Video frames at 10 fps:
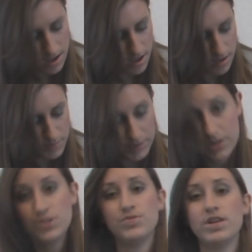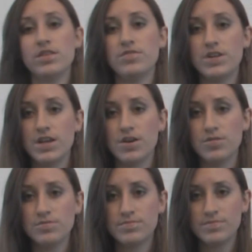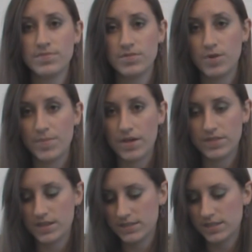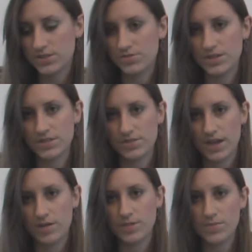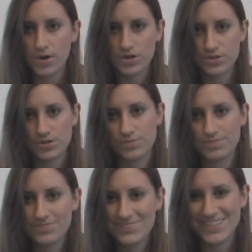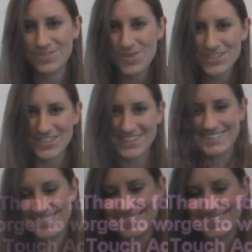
I'm going to do another video about the accessories, so that'll be part 2. Thanks for watching.